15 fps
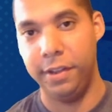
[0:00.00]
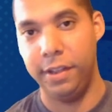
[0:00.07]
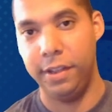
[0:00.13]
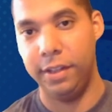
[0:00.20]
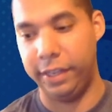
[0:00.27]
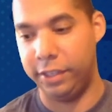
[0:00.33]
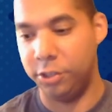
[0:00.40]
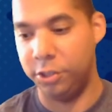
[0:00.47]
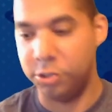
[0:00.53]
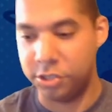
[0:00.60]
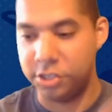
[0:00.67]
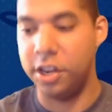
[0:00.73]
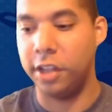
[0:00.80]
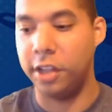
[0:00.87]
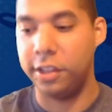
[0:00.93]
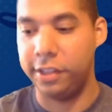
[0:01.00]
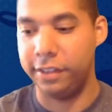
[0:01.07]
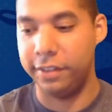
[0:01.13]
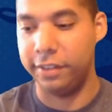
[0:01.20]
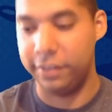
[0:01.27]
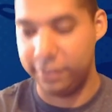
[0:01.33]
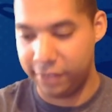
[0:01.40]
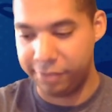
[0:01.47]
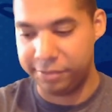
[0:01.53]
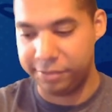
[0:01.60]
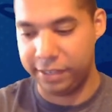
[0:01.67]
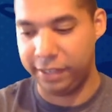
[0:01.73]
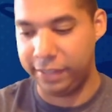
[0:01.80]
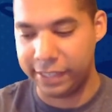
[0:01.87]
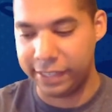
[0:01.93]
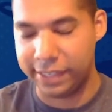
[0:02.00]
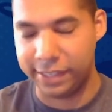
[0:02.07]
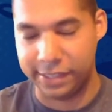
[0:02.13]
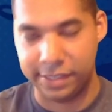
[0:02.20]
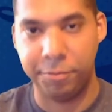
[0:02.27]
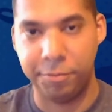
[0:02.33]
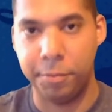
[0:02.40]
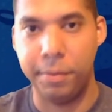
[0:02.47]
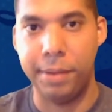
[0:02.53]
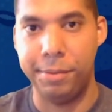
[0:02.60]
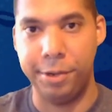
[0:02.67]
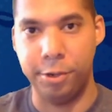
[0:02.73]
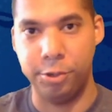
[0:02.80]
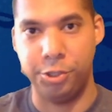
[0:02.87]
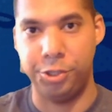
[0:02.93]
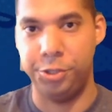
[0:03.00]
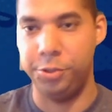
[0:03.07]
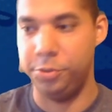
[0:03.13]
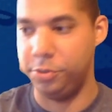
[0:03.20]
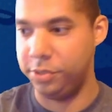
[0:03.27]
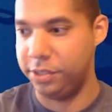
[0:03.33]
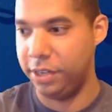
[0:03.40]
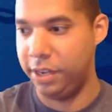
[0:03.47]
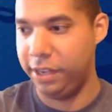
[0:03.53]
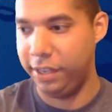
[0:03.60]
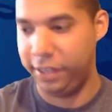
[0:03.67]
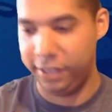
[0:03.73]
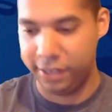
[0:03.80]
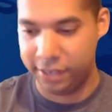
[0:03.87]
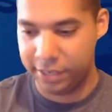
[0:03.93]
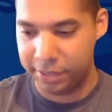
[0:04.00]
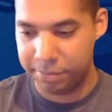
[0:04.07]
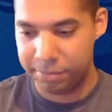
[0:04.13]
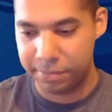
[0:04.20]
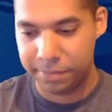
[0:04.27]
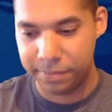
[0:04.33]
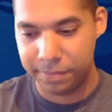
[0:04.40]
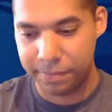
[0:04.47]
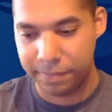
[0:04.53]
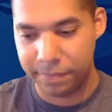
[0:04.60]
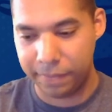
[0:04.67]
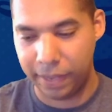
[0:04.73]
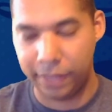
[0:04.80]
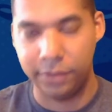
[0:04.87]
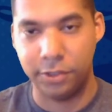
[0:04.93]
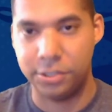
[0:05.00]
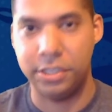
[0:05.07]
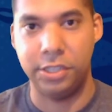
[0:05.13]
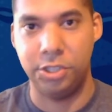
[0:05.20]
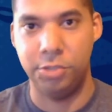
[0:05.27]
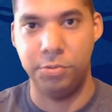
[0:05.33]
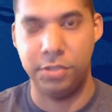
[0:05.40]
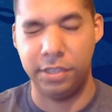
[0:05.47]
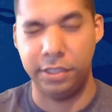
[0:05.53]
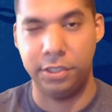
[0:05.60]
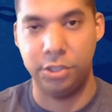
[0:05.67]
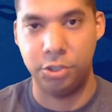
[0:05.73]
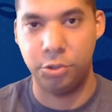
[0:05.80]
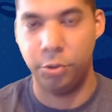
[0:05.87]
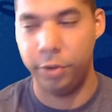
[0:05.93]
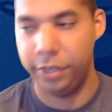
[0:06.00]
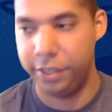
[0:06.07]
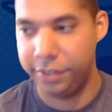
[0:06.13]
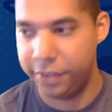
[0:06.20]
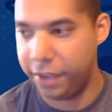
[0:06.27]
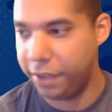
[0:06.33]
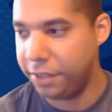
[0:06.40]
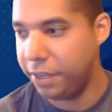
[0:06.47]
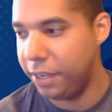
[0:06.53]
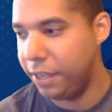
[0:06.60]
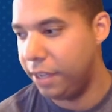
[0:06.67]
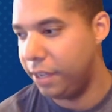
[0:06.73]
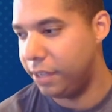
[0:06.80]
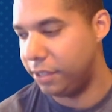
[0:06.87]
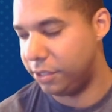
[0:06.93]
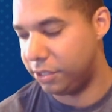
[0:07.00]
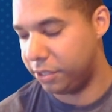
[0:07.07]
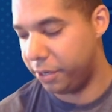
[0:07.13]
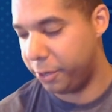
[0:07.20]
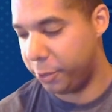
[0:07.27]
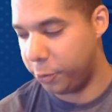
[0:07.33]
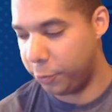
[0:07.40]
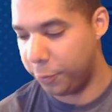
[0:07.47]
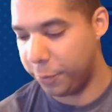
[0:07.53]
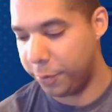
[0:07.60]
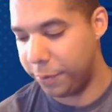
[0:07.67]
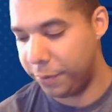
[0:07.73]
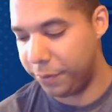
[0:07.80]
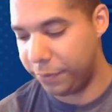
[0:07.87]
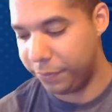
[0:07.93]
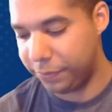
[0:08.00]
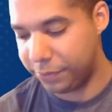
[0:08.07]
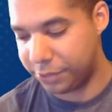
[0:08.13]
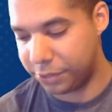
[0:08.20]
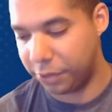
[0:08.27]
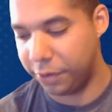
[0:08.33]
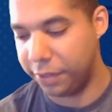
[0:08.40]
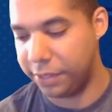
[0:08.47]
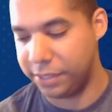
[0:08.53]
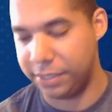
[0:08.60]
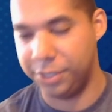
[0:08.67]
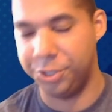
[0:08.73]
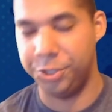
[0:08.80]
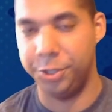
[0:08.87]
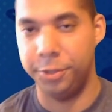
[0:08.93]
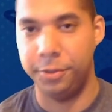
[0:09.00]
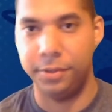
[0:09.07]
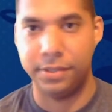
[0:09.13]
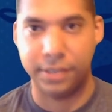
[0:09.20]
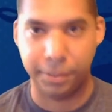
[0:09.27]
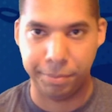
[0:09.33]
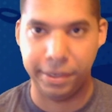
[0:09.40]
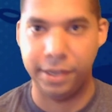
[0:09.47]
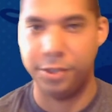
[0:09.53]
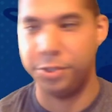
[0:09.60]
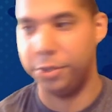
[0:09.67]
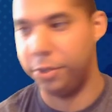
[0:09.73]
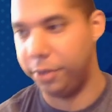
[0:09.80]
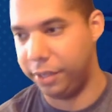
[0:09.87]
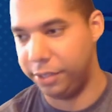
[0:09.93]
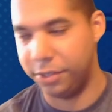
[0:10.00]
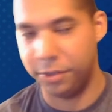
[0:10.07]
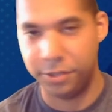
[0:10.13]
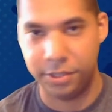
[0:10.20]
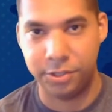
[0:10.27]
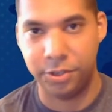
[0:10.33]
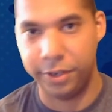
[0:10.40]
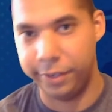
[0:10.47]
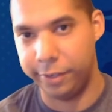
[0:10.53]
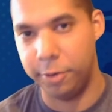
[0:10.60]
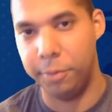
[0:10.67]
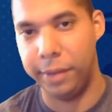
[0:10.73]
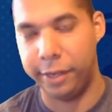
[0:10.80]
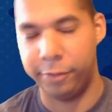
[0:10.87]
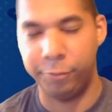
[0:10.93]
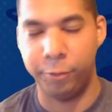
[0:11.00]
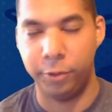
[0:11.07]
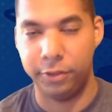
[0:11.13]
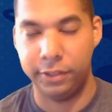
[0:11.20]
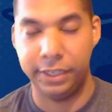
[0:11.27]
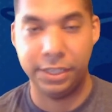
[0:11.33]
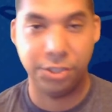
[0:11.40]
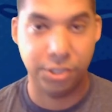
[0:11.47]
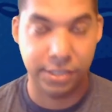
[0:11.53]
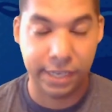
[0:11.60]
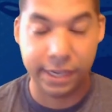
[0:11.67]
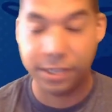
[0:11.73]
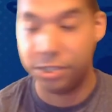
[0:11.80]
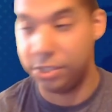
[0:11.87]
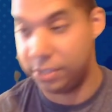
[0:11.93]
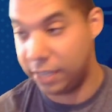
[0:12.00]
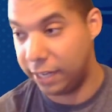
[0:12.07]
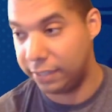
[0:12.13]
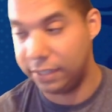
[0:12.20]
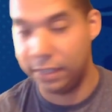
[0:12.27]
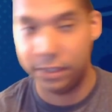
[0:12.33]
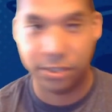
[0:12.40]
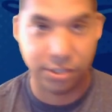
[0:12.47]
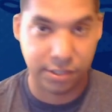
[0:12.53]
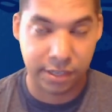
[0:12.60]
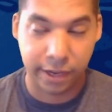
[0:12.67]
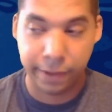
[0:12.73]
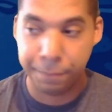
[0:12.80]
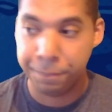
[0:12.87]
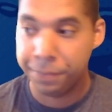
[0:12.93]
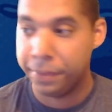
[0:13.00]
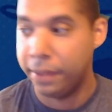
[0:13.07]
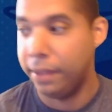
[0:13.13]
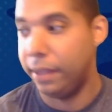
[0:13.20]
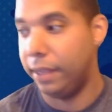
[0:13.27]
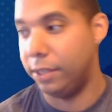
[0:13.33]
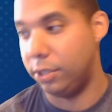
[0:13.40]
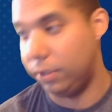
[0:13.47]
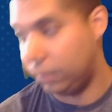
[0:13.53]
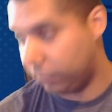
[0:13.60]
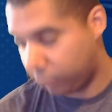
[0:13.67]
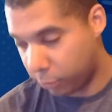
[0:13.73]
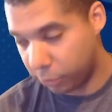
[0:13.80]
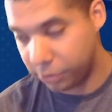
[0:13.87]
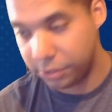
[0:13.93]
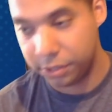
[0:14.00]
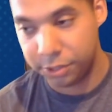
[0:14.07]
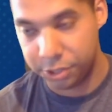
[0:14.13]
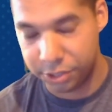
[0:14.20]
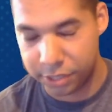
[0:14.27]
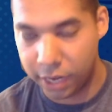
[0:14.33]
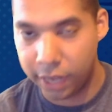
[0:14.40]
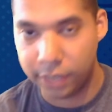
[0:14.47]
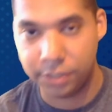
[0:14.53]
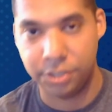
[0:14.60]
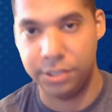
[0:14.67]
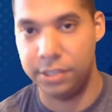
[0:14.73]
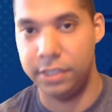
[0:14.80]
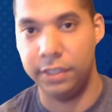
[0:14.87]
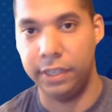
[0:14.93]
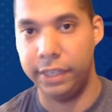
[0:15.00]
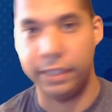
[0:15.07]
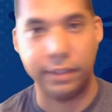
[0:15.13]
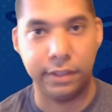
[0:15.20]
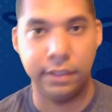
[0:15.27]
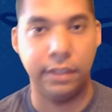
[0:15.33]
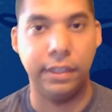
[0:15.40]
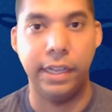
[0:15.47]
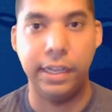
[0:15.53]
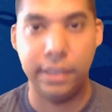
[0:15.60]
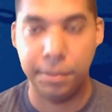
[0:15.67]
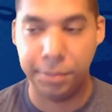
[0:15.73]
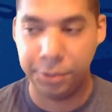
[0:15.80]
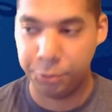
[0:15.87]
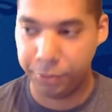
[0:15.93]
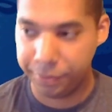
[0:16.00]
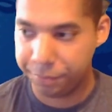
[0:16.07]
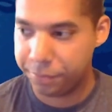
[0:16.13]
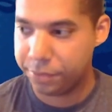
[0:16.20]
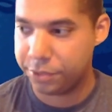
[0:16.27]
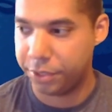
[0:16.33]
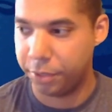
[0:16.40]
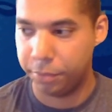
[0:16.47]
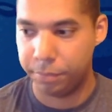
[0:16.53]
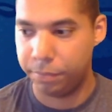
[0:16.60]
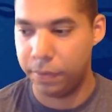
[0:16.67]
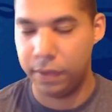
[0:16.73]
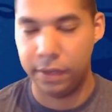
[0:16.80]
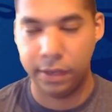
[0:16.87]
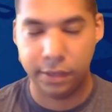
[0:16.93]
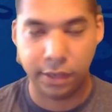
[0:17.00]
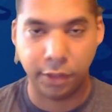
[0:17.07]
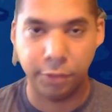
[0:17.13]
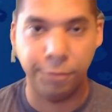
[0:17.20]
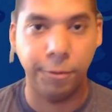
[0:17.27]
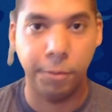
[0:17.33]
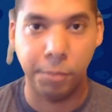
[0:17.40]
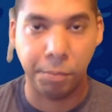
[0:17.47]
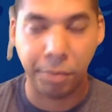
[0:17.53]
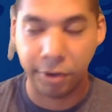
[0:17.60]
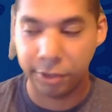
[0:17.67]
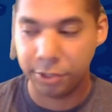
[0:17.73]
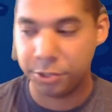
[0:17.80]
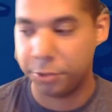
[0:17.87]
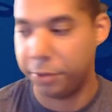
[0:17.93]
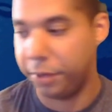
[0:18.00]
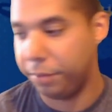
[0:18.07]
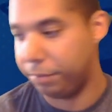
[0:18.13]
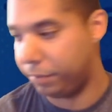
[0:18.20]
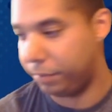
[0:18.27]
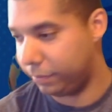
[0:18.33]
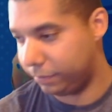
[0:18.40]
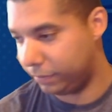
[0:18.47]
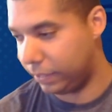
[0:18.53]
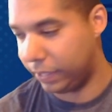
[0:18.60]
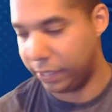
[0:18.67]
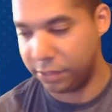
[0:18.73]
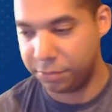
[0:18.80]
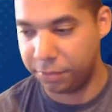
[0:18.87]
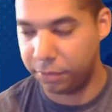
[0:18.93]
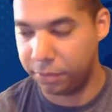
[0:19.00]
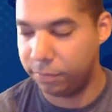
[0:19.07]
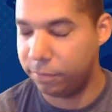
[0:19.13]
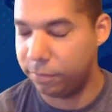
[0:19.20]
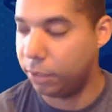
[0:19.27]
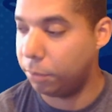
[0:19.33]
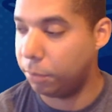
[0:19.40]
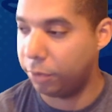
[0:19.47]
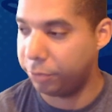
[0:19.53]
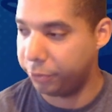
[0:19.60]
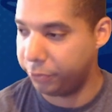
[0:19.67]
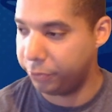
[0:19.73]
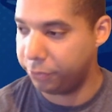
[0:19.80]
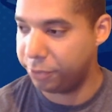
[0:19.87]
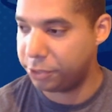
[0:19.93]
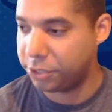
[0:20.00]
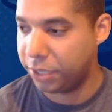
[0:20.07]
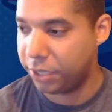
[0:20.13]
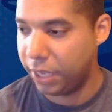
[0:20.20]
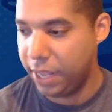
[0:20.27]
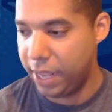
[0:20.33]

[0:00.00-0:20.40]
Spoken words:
Like there's nothing left, I think, except for maybe her shoes, and looks like she was like destroyed and dead. So start of this issue, it's like Pietro and Darcy trying to go back and forth, like, is she dead, she's not dead, she's dead, and of course she's not. She's in like the land in between, so another form of purgatory, but I guess for the Marvel Universe.